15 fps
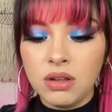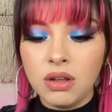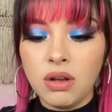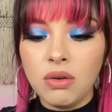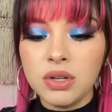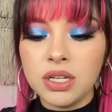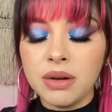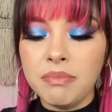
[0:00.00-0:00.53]

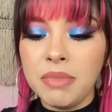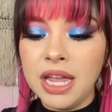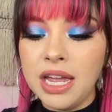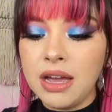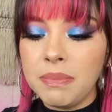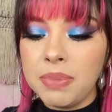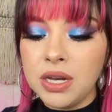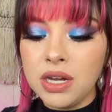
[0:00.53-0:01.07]
Oh, is there
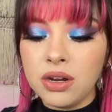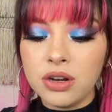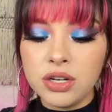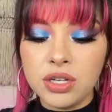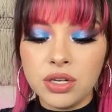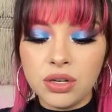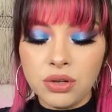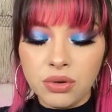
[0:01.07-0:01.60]
makeup in here
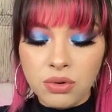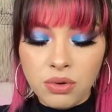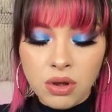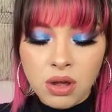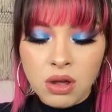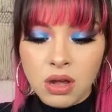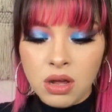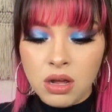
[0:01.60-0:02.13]

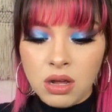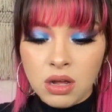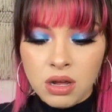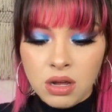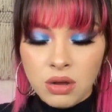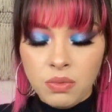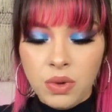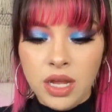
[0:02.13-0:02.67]
too?
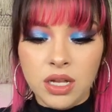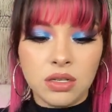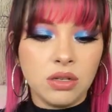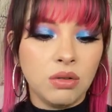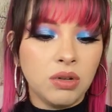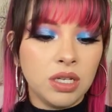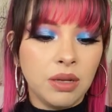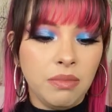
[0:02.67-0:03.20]
Wait,
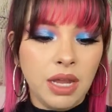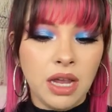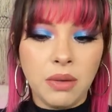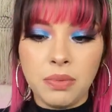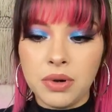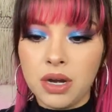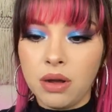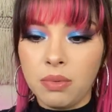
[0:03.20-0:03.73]
so is it
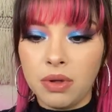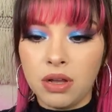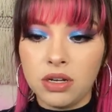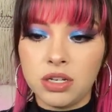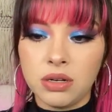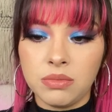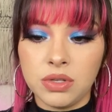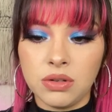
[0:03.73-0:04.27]
makeup or nail
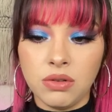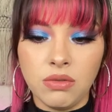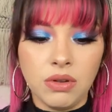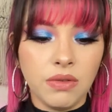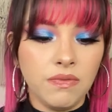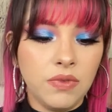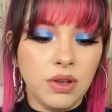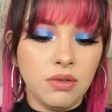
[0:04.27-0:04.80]
polish? I'm so
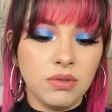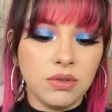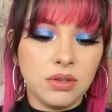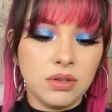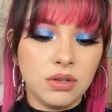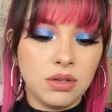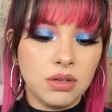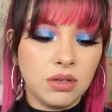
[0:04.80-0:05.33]

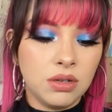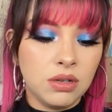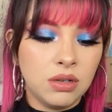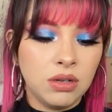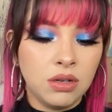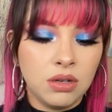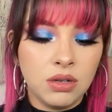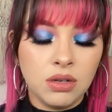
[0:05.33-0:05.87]
confused.
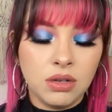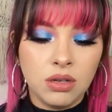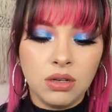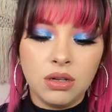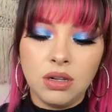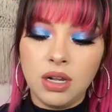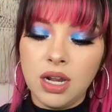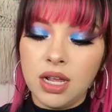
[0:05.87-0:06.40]

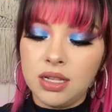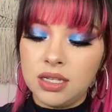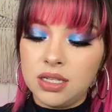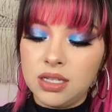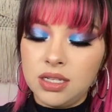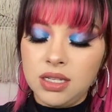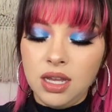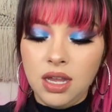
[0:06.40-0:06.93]
Let's
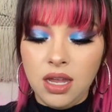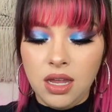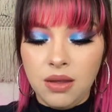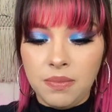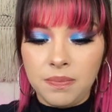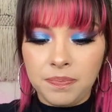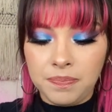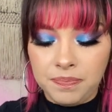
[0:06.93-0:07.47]
see.
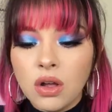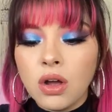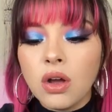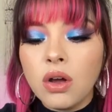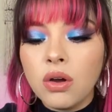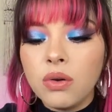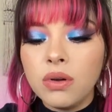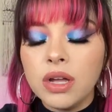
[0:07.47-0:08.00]

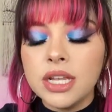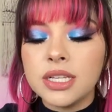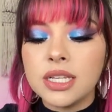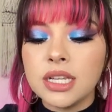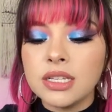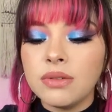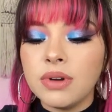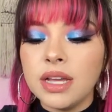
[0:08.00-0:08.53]
Oh, it
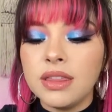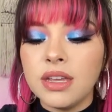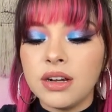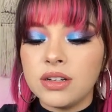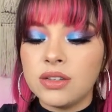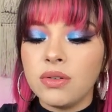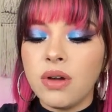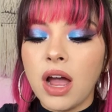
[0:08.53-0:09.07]
says it right there.
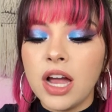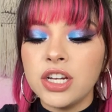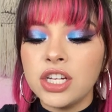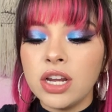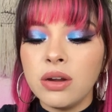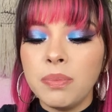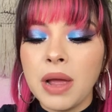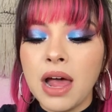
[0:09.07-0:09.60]
So
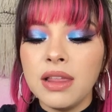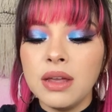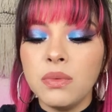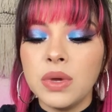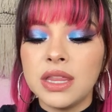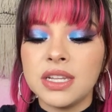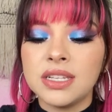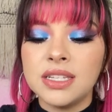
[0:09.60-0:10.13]
eyeshadow palette
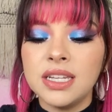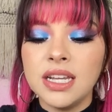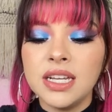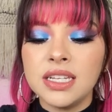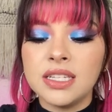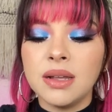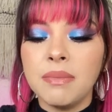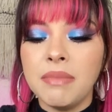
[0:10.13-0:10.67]
with
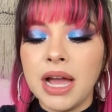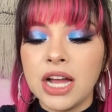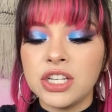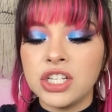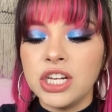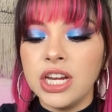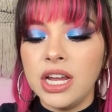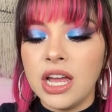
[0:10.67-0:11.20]
six
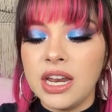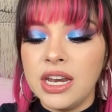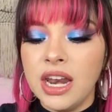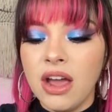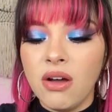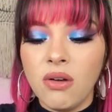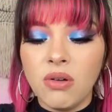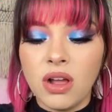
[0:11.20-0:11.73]
matching
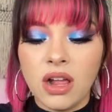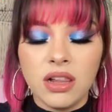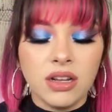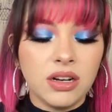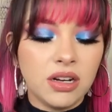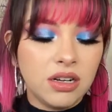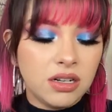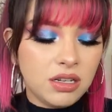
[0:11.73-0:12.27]
nail
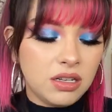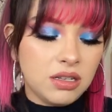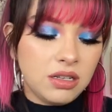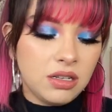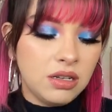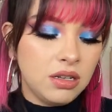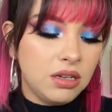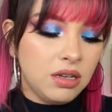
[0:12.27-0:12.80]
colors.
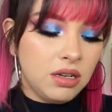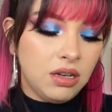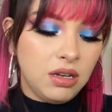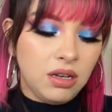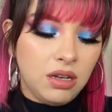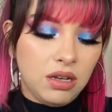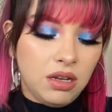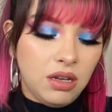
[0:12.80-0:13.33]

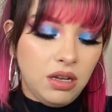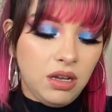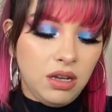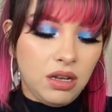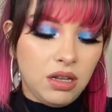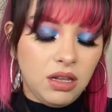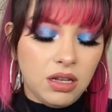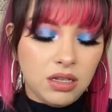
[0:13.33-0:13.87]

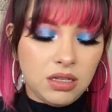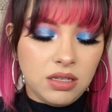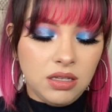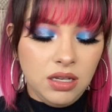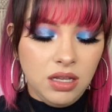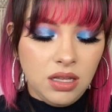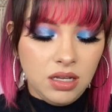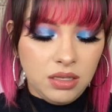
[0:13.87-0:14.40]
And let's
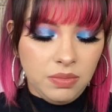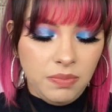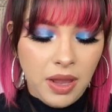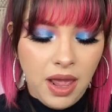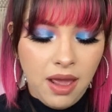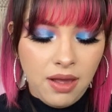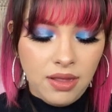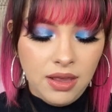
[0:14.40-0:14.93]
see this
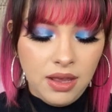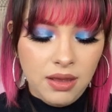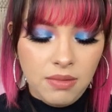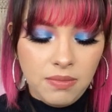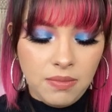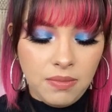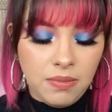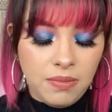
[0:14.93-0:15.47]
palette.